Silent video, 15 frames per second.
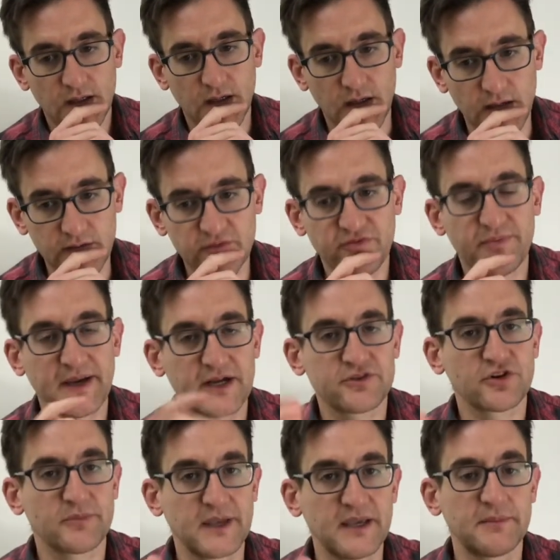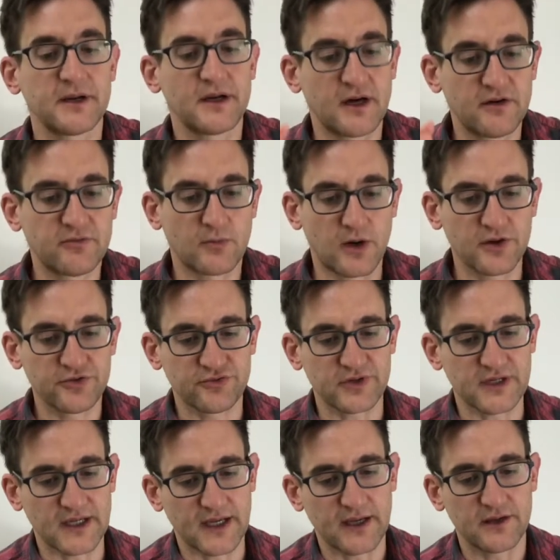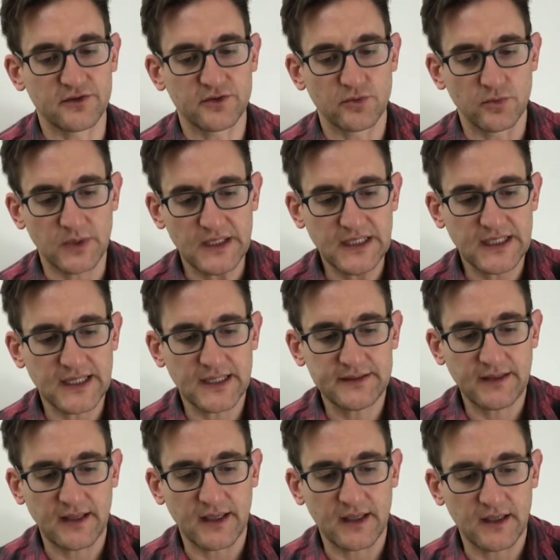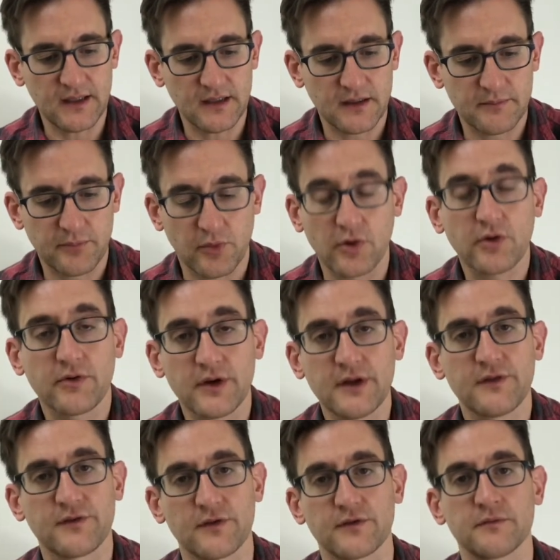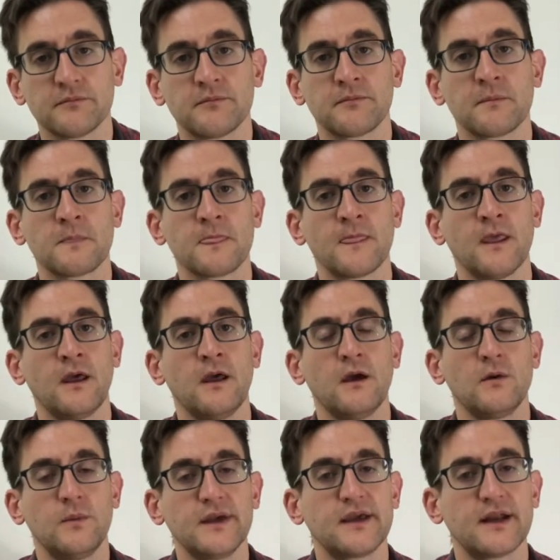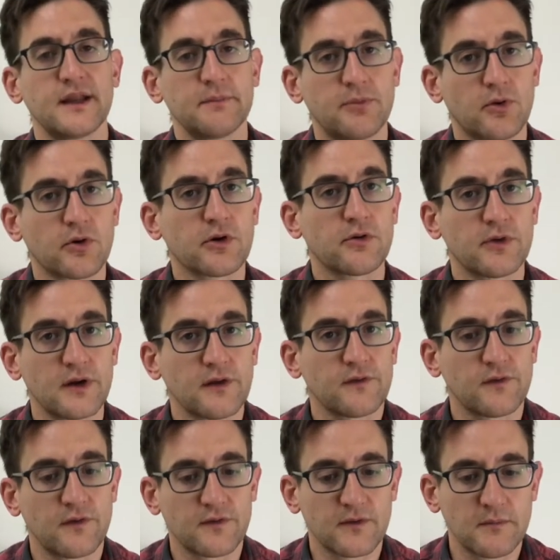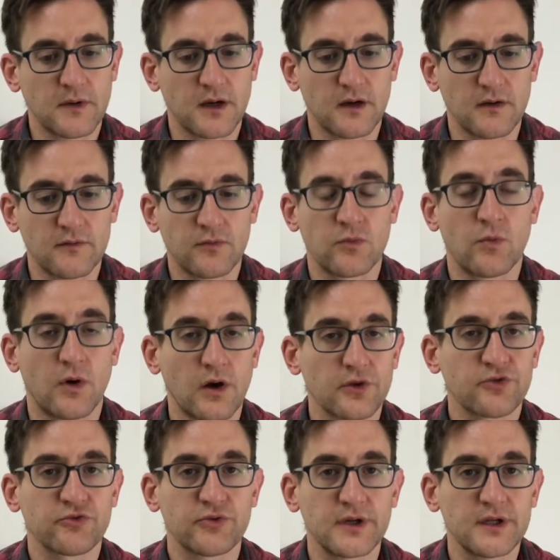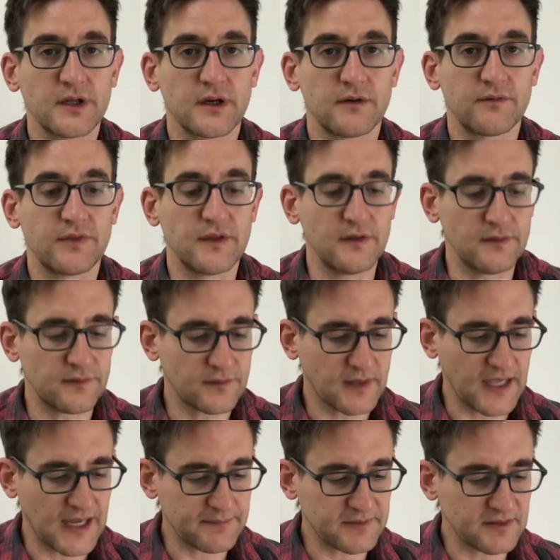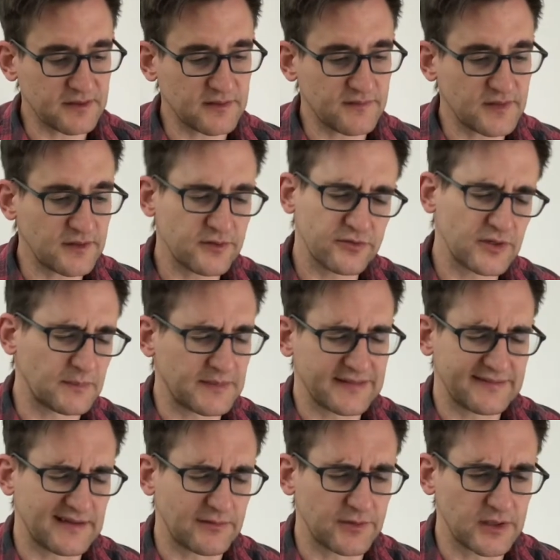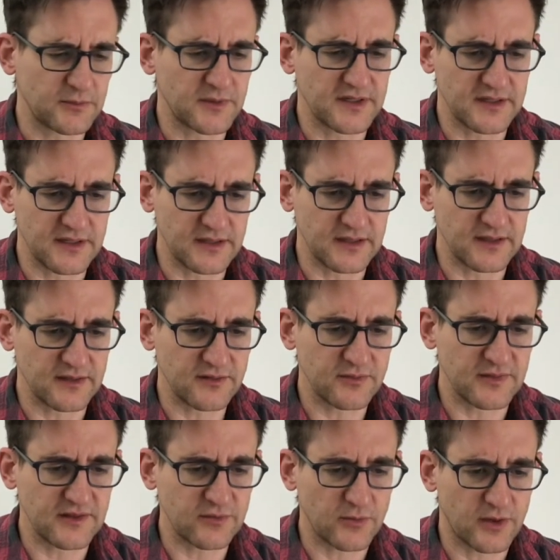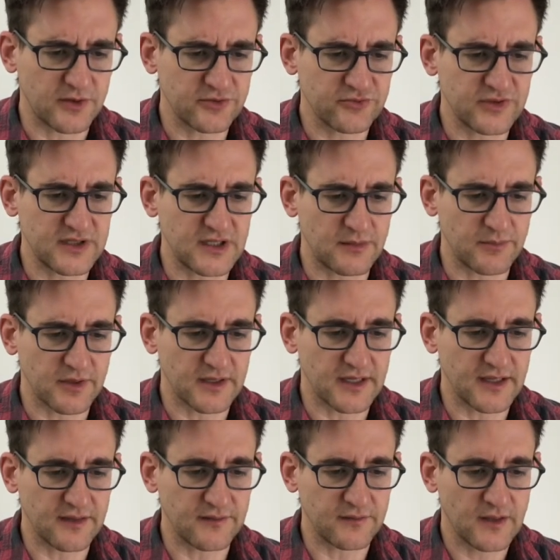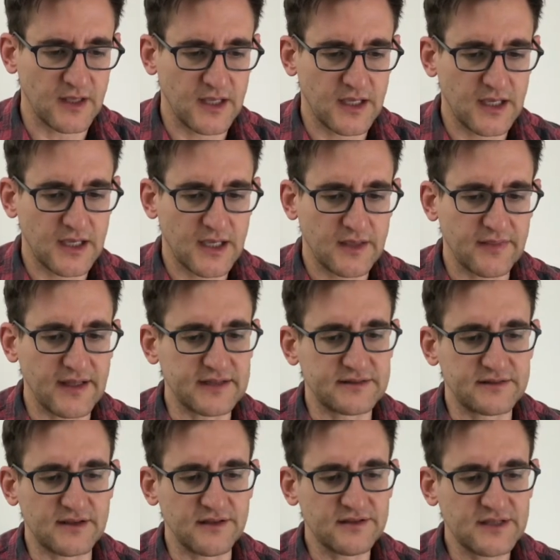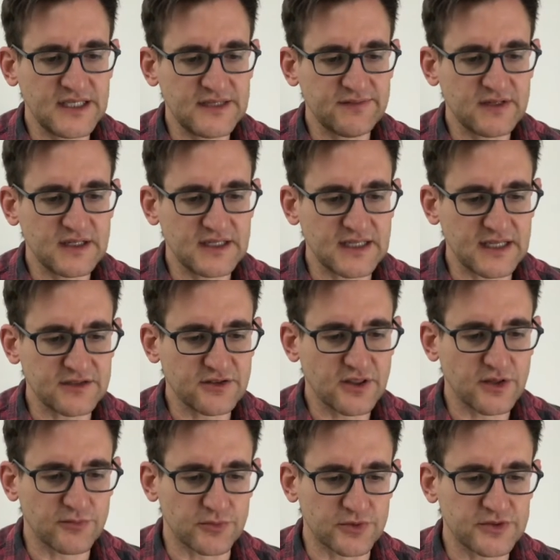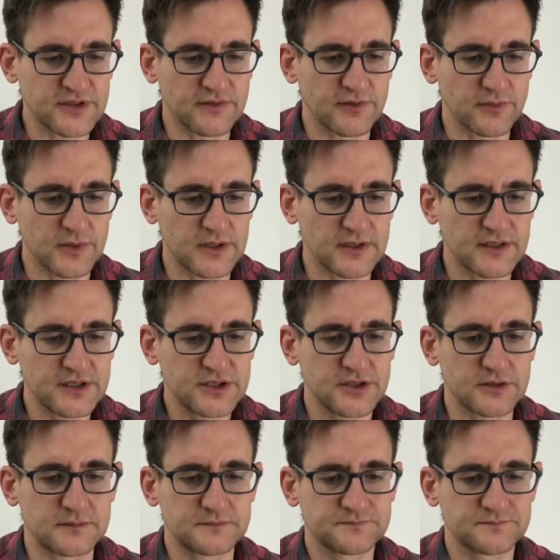of Patrick Bateman, of Wall Street guys, we get a poor criticism. We get a poor criticism of Wall Street, of these captains of industry. I mean, that's not really what it is. These Wall Street number guys that doesn't even get to the root of the real issue.